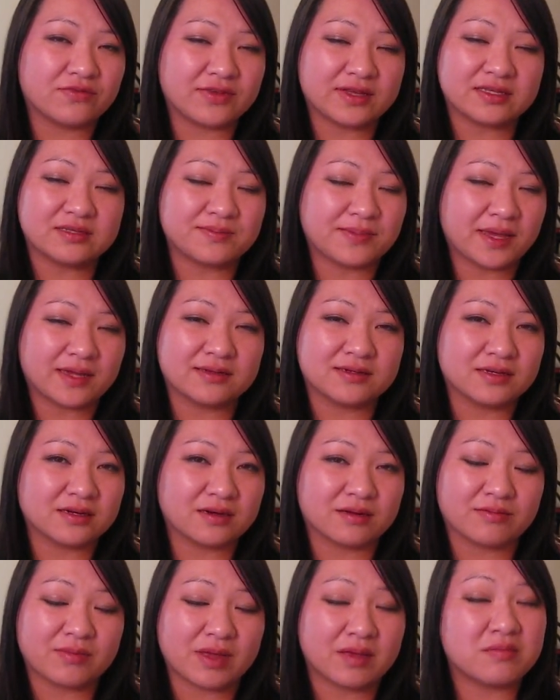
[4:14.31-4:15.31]
face painter,
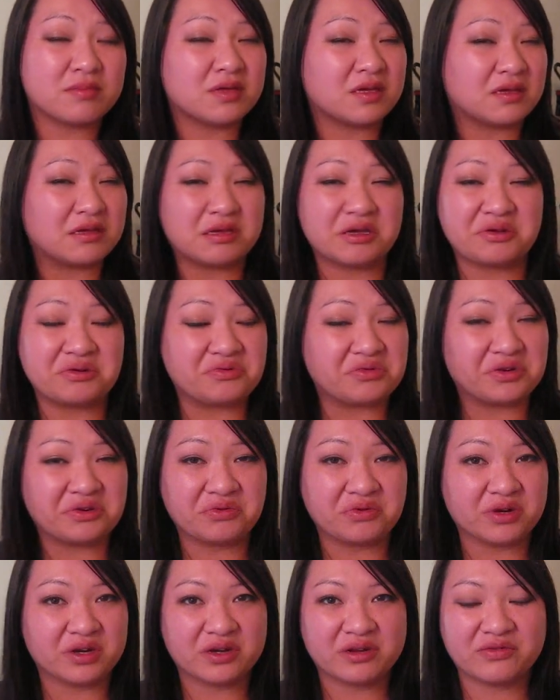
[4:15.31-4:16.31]
maybe it
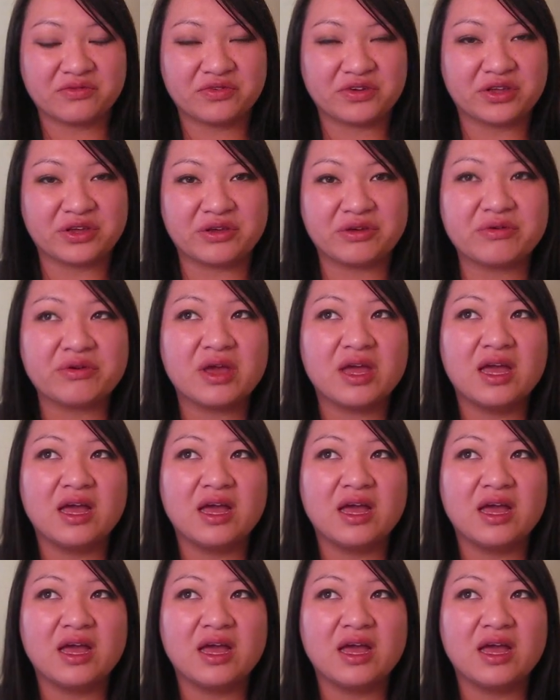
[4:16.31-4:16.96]
wouldn't work for you.